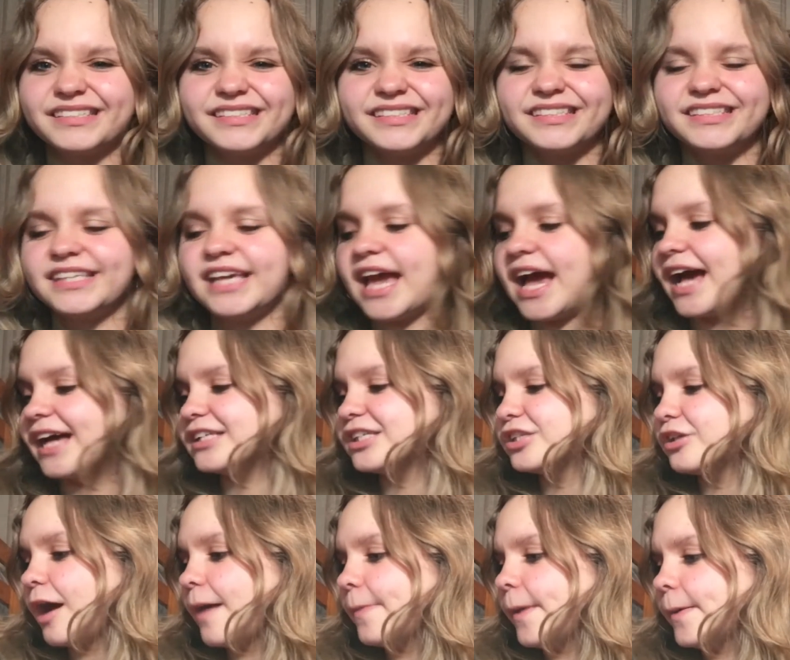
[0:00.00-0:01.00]
yeah. So
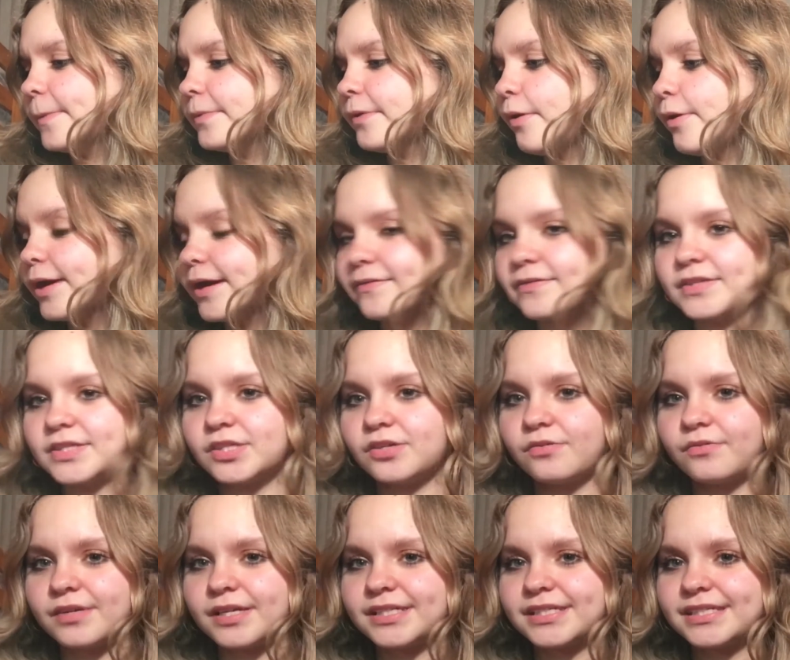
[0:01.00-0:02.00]
I probably won't give this to
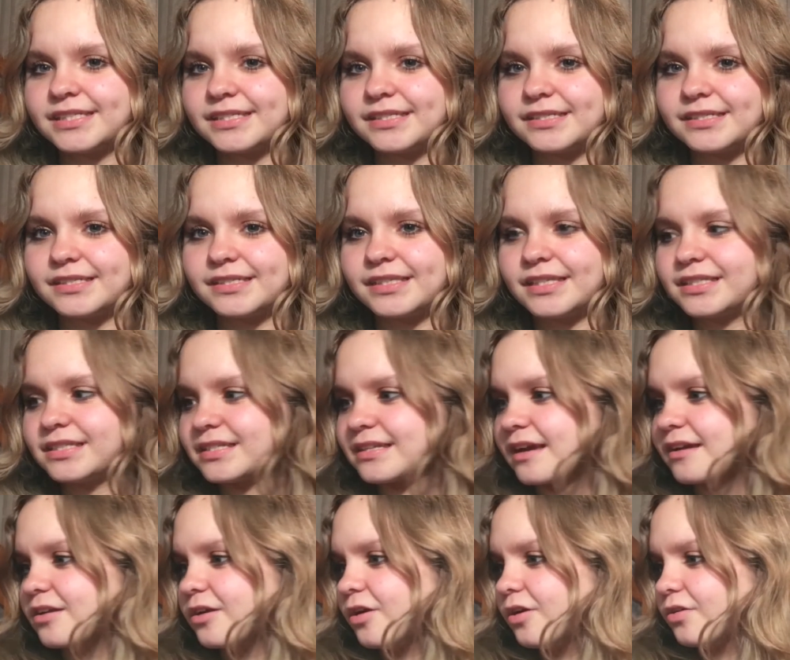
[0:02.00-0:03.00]
him because this is
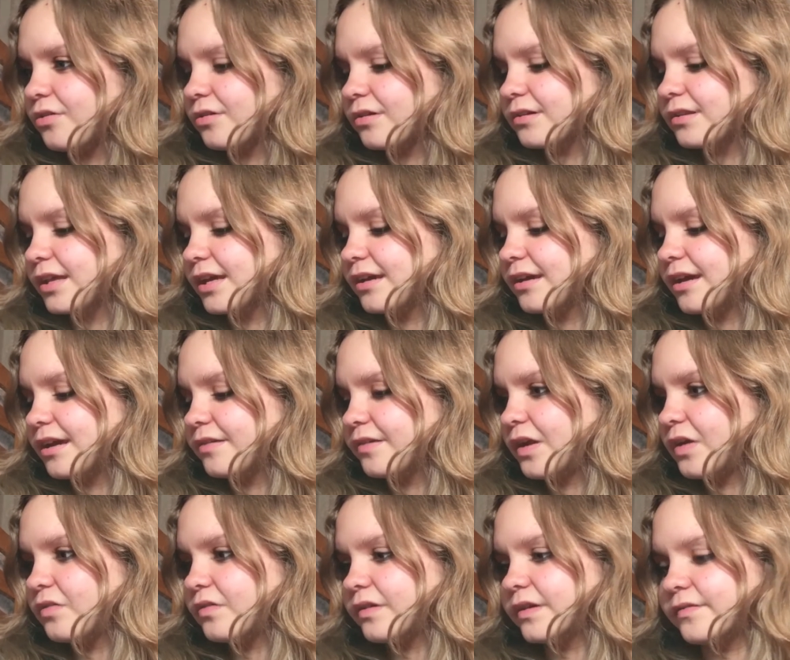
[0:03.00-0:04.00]
kind of awkward. Like, I
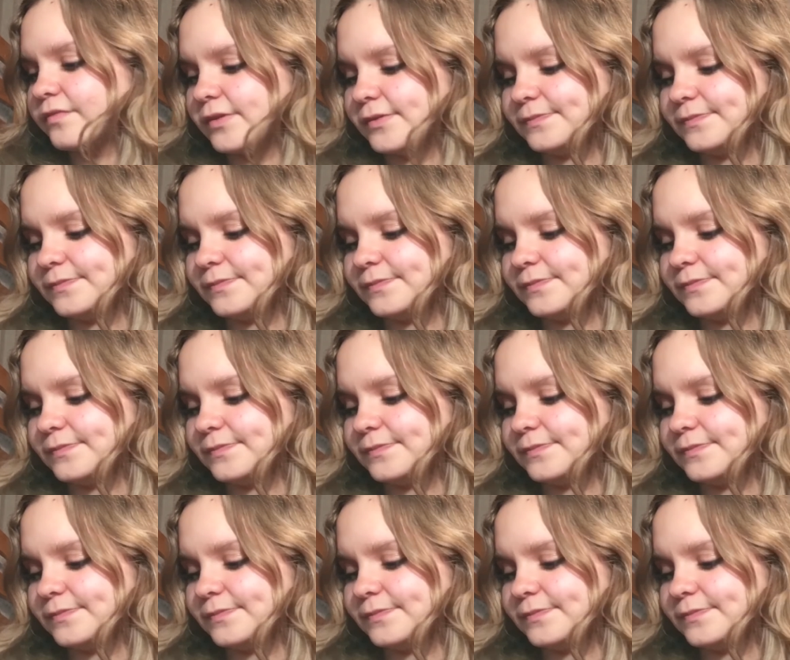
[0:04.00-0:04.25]
don't even,